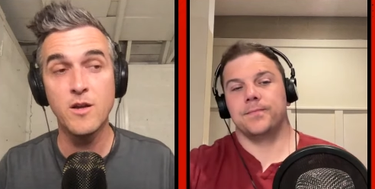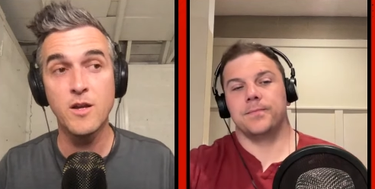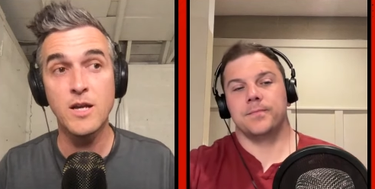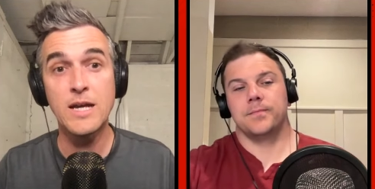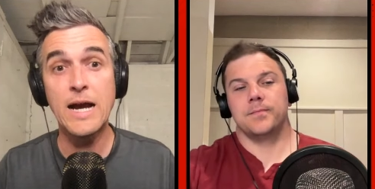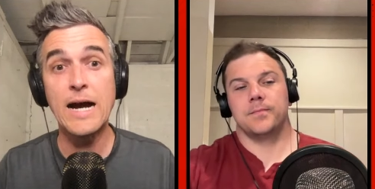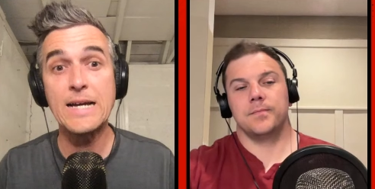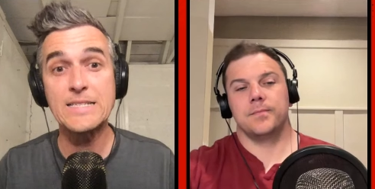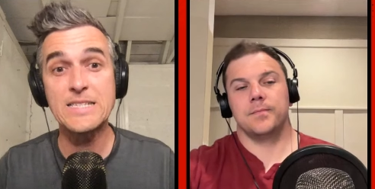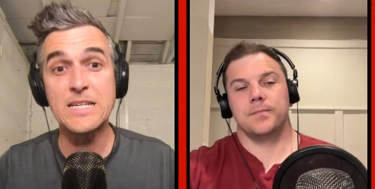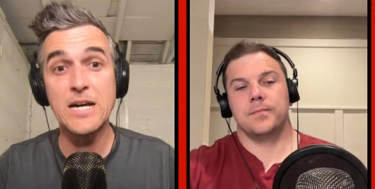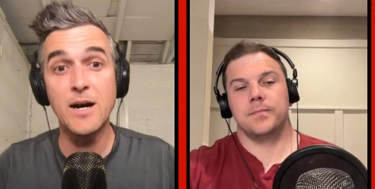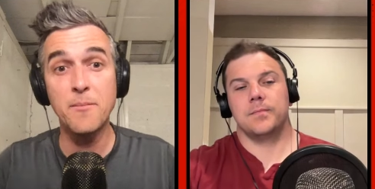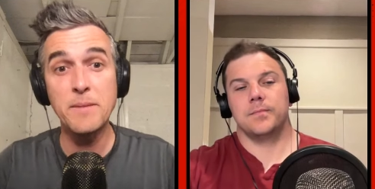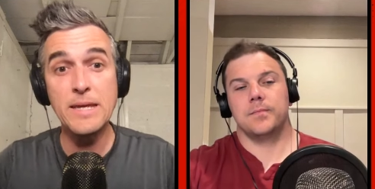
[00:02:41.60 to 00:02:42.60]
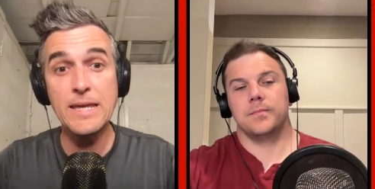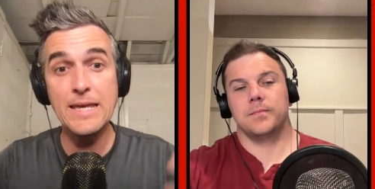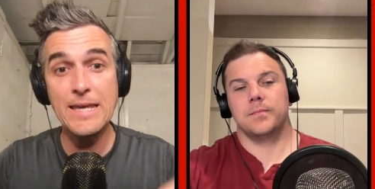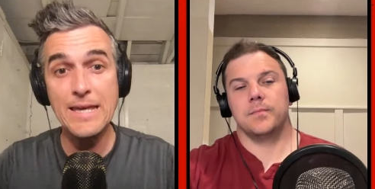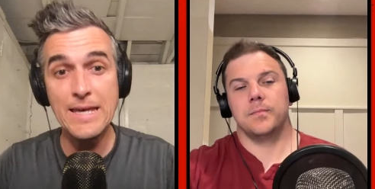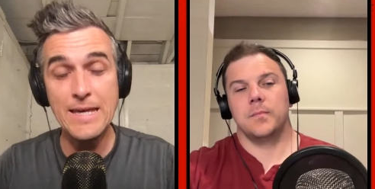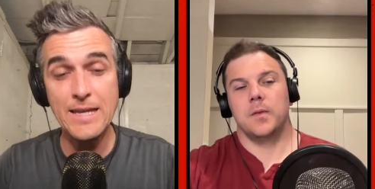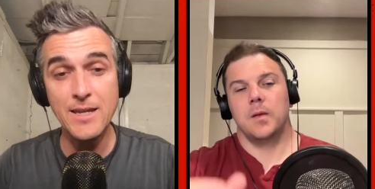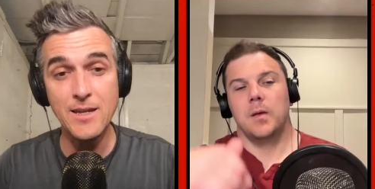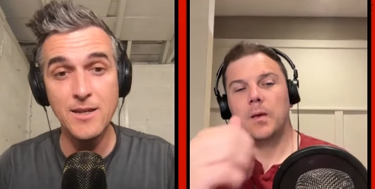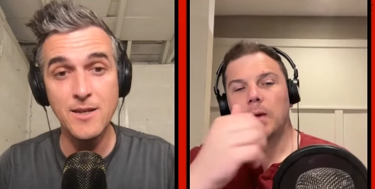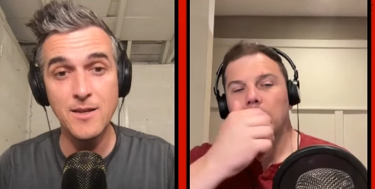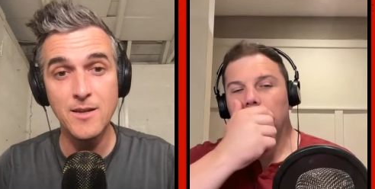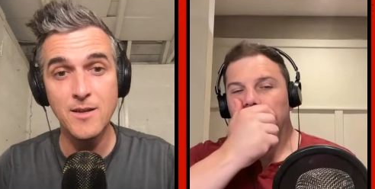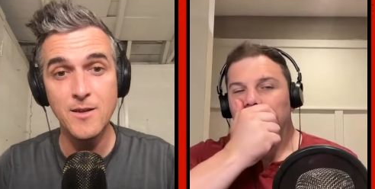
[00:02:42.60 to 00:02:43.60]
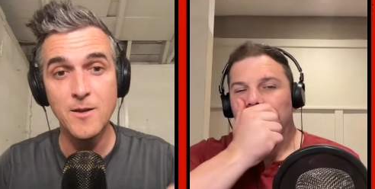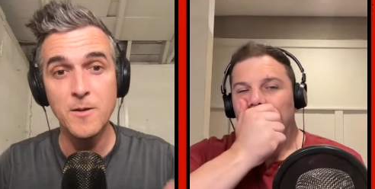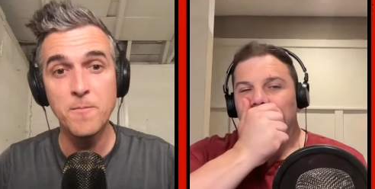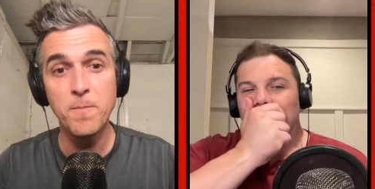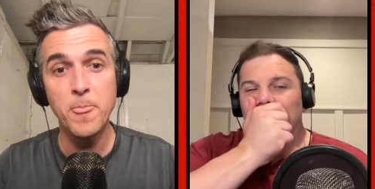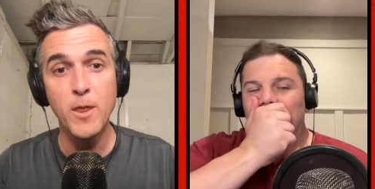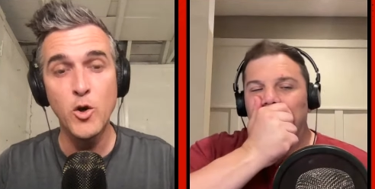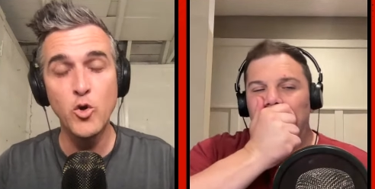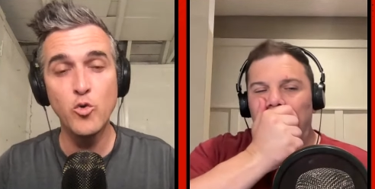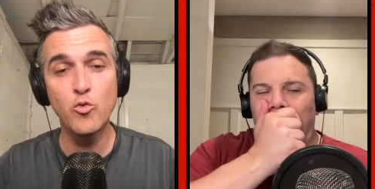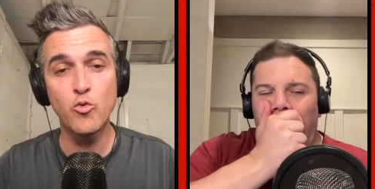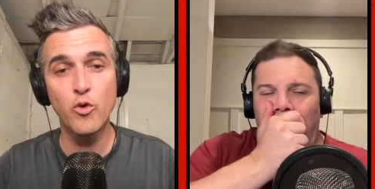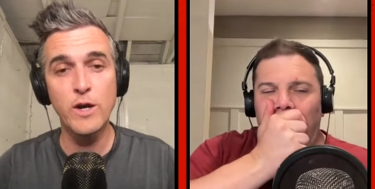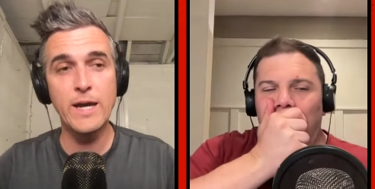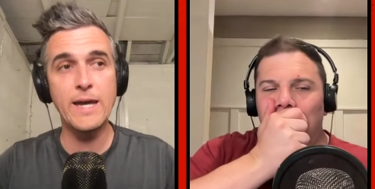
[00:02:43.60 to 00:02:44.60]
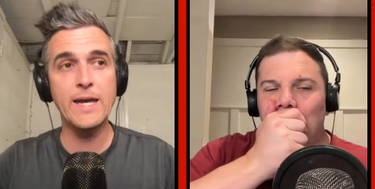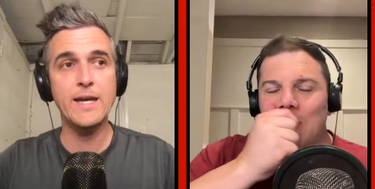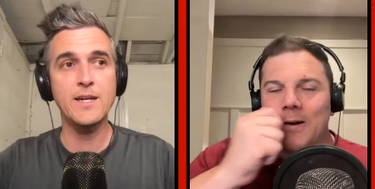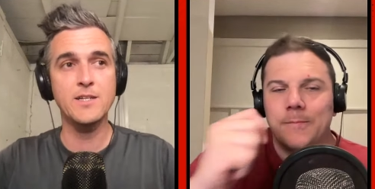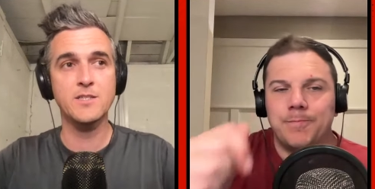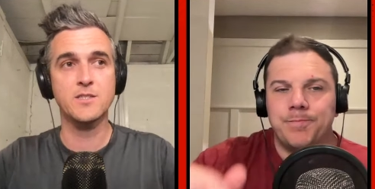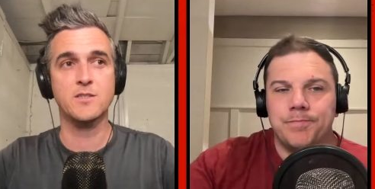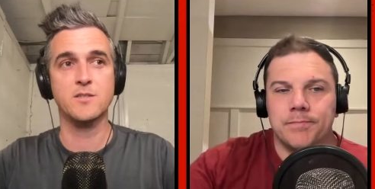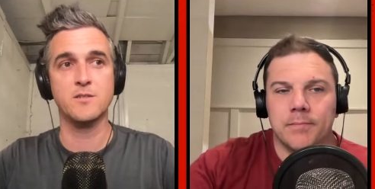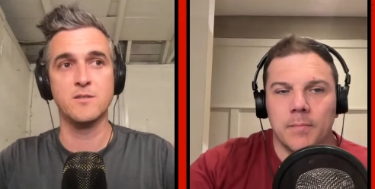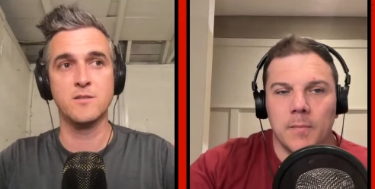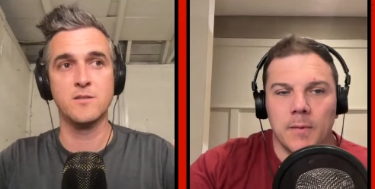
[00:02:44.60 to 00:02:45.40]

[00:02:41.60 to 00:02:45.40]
Speaker 1: guys coming in who raise